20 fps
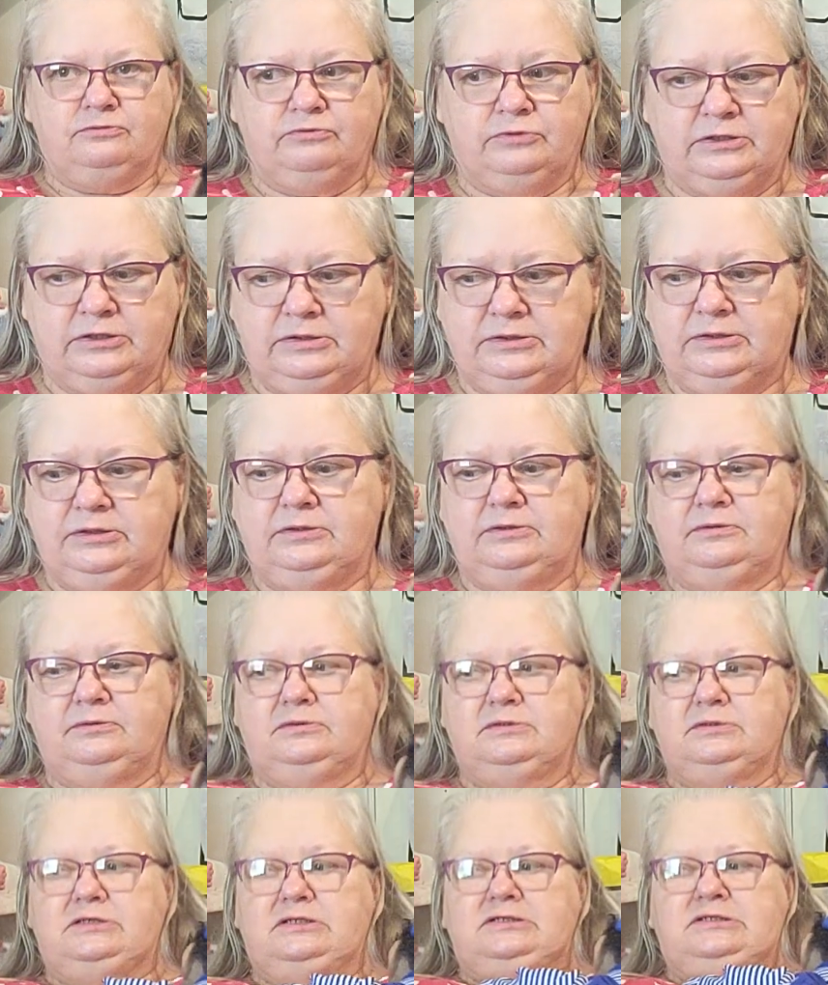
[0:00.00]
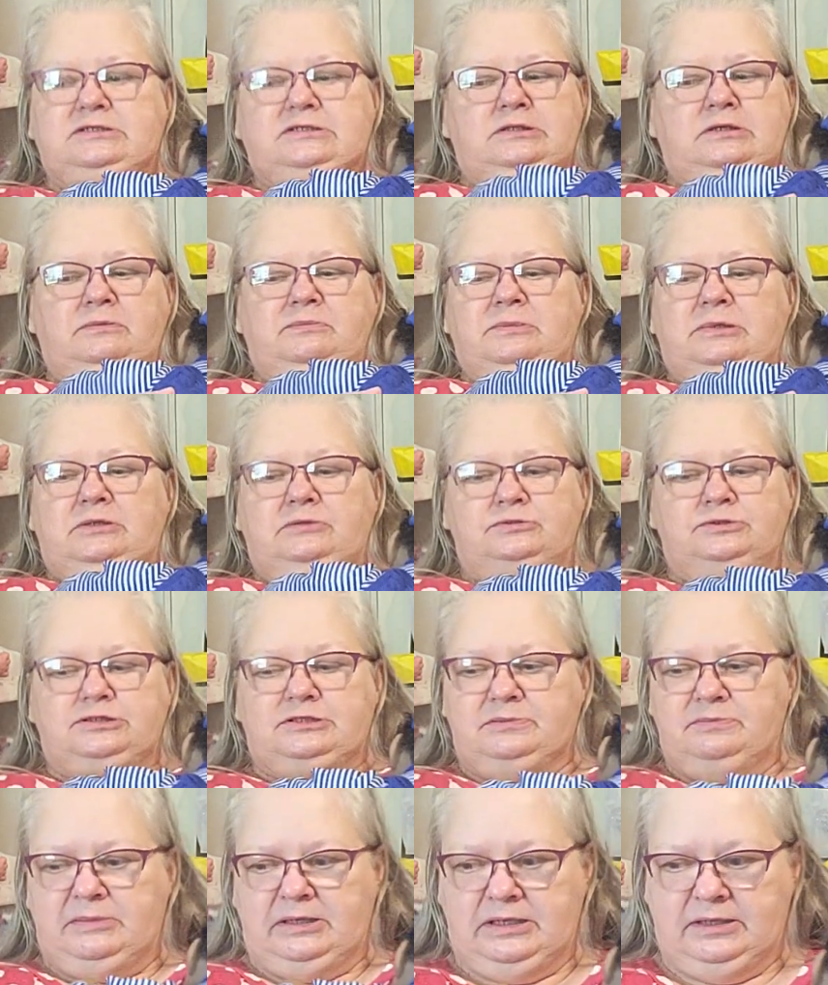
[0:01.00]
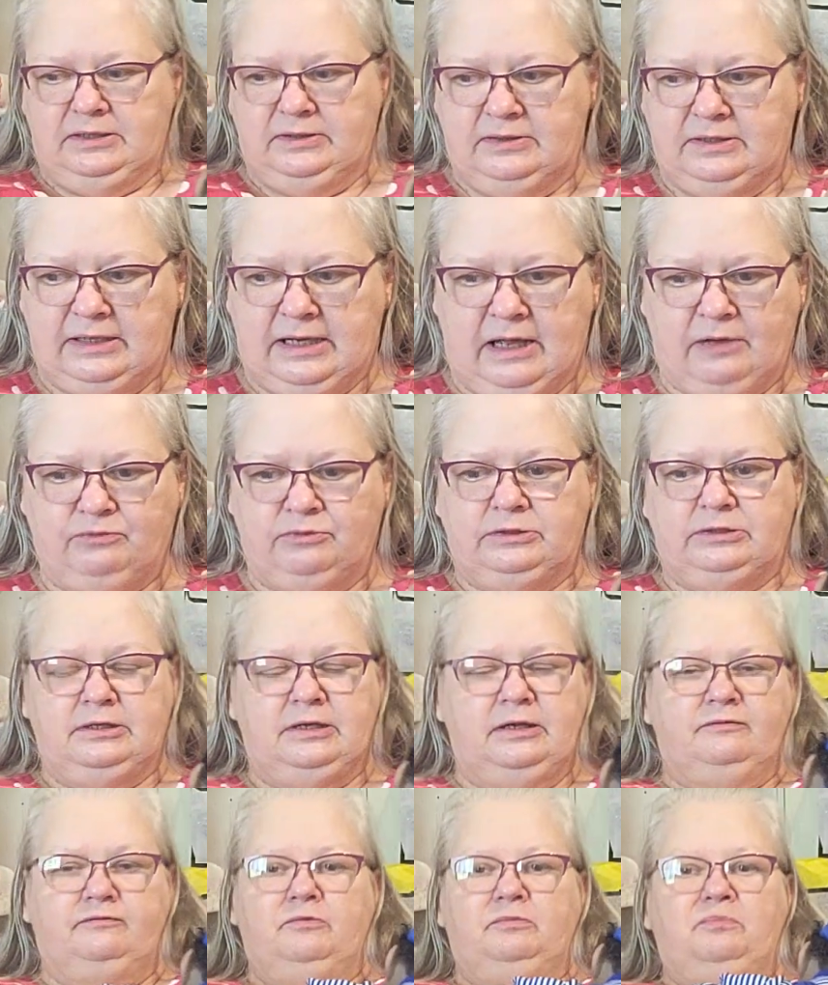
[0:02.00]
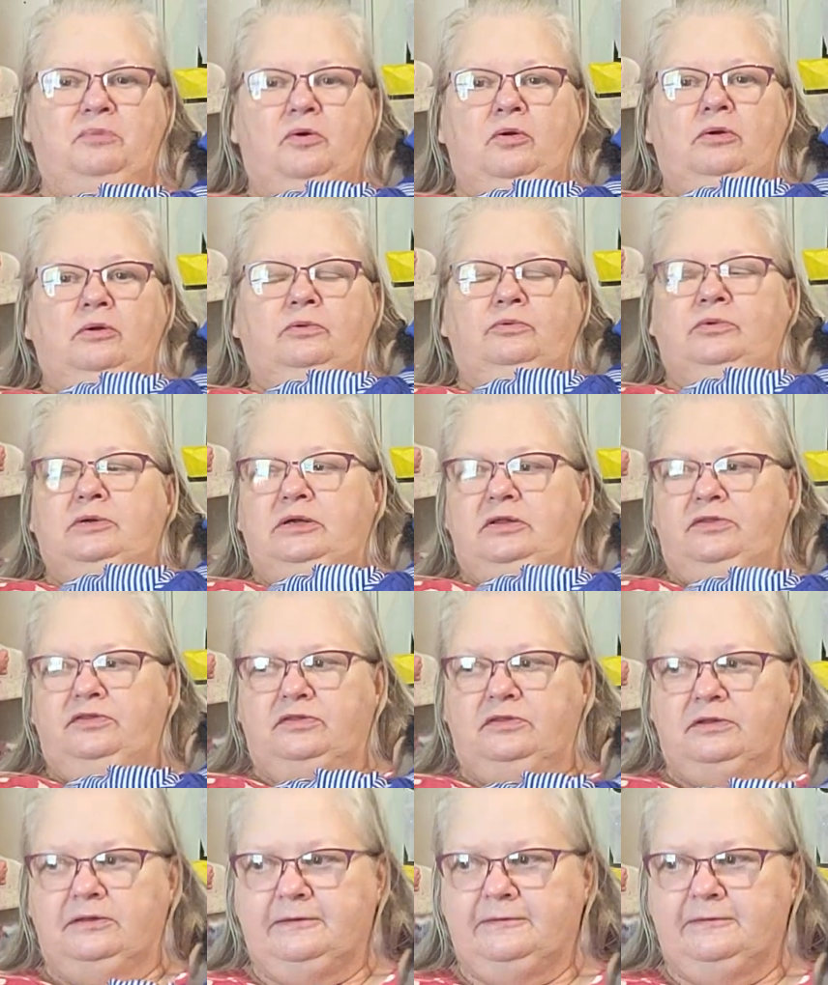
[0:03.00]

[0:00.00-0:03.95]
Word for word: are really sentimental to me that I would never part with.